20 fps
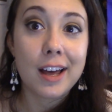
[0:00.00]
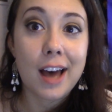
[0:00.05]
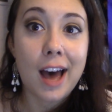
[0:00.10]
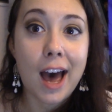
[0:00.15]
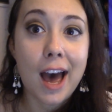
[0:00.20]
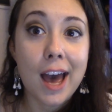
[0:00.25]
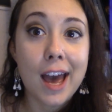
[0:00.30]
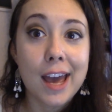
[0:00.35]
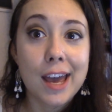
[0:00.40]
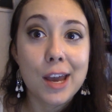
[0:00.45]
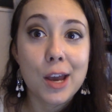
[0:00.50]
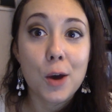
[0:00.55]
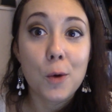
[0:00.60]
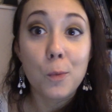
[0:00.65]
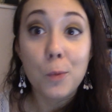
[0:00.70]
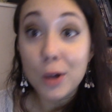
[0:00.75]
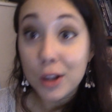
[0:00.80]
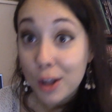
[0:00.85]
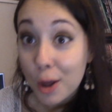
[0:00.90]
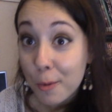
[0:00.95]
I
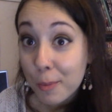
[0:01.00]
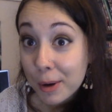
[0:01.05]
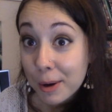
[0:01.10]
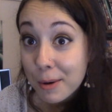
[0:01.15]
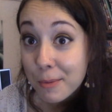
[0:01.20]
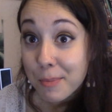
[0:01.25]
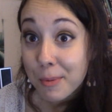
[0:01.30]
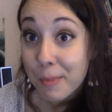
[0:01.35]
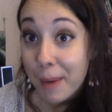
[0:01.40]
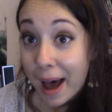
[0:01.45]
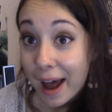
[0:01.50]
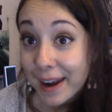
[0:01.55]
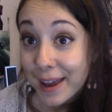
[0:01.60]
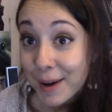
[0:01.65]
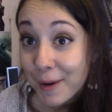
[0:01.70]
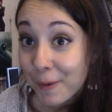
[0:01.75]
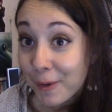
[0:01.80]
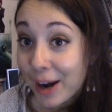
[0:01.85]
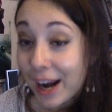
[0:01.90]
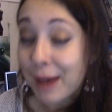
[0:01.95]
will open up about
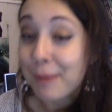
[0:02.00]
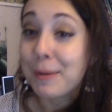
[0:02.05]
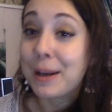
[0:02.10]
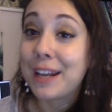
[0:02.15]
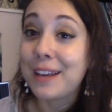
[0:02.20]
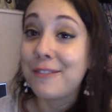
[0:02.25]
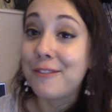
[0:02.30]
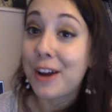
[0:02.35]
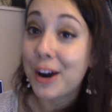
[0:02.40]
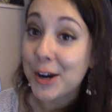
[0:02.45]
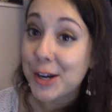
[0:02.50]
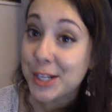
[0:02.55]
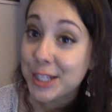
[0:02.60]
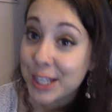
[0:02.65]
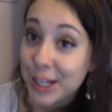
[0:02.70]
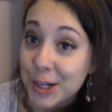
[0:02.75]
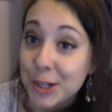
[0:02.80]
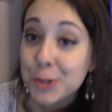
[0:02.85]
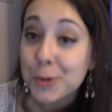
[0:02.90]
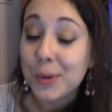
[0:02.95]
it when I'm in a very
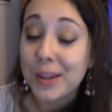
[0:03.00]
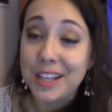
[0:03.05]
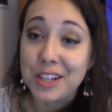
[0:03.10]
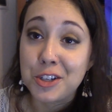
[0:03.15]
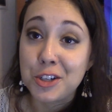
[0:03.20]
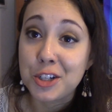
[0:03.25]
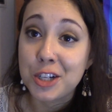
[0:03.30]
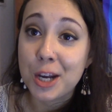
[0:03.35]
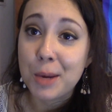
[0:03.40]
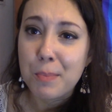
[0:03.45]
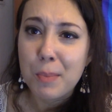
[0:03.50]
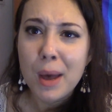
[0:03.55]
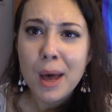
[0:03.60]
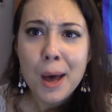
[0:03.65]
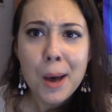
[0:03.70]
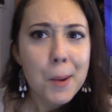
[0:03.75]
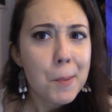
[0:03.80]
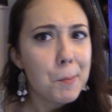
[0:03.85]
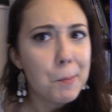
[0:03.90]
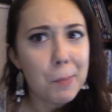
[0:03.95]
serious relationship,
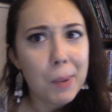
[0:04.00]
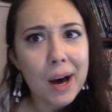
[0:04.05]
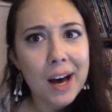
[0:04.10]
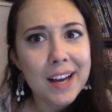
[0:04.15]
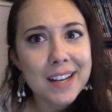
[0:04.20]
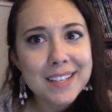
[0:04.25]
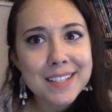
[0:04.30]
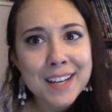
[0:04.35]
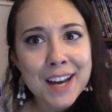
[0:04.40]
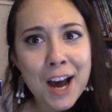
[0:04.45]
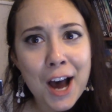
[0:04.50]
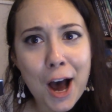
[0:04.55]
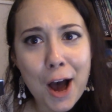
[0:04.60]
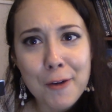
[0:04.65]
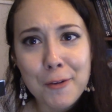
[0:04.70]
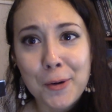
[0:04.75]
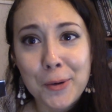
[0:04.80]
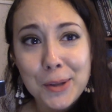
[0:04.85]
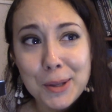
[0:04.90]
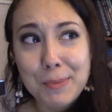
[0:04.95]
but
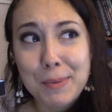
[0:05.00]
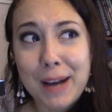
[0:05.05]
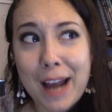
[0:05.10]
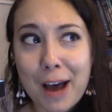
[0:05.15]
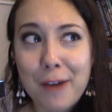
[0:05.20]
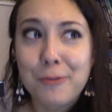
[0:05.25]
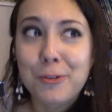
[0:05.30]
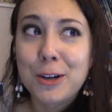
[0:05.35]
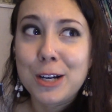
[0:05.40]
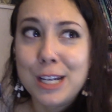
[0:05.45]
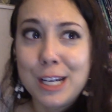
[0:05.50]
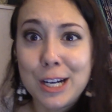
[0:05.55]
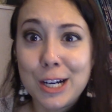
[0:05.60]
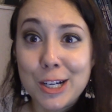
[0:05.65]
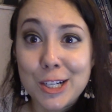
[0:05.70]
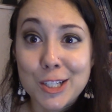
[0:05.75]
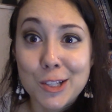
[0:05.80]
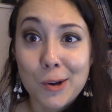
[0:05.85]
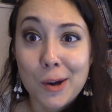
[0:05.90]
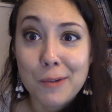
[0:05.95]
I've only been out for a
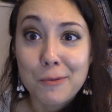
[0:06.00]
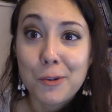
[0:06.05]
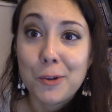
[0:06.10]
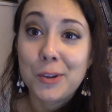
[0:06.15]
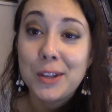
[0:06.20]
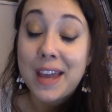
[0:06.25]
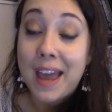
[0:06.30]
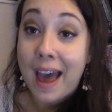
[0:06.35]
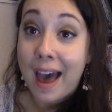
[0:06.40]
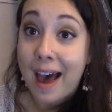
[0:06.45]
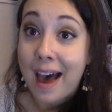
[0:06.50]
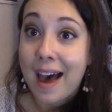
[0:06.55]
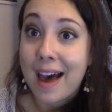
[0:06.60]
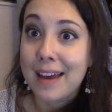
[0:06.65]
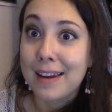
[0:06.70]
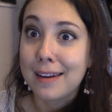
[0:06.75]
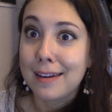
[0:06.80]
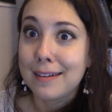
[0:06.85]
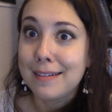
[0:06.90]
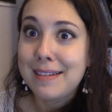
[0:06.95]
year, so I've only
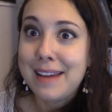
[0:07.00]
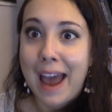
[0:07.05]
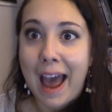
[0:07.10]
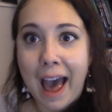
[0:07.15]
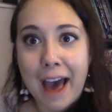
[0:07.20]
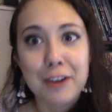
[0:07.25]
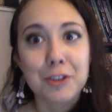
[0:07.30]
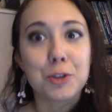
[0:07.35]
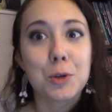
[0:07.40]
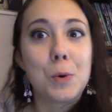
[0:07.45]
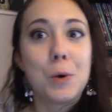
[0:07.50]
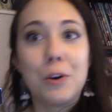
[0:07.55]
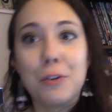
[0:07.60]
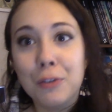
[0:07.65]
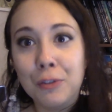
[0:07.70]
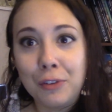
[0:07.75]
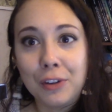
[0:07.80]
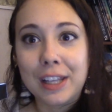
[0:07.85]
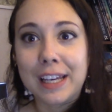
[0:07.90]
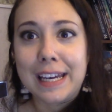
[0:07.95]
had casual
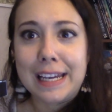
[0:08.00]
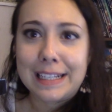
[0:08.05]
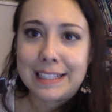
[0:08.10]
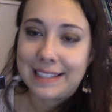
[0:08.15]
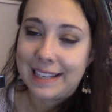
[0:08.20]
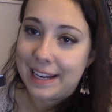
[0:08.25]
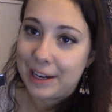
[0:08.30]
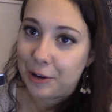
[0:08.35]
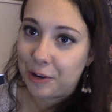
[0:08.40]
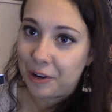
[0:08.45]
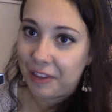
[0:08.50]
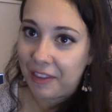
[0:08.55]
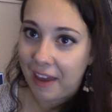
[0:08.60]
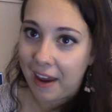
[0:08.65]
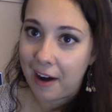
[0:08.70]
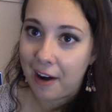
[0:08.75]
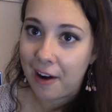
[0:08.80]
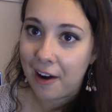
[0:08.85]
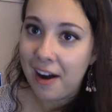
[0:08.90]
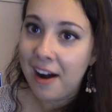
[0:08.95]
flings here and
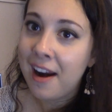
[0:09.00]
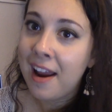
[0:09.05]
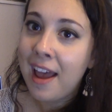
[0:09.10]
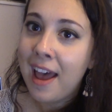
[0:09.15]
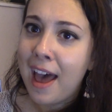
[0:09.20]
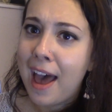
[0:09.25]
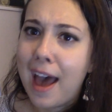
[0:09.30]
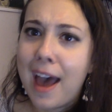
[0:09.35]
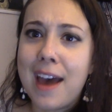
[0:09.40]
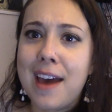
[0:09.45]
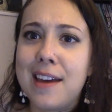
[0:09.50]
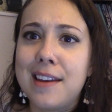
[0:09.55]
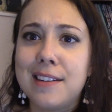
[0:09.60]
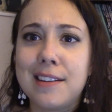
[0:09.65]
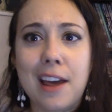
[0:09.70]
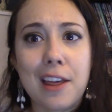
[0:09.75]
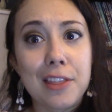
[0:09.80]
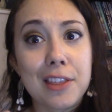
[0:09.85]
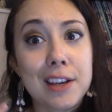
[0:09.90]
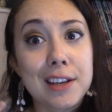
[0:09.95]
there and
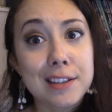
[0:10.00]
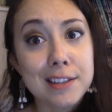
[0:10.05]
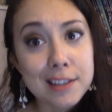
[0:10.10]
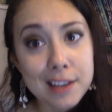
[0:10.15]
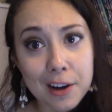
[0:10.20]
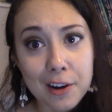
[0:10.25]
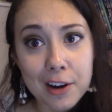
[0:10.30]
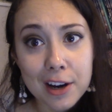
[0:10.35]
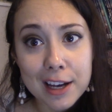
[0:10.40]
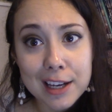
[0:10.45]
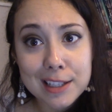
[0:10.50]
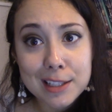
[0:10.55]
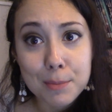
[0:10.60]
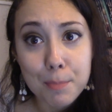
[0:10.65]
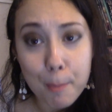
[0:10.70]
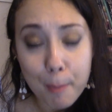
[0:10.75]
nothing serious.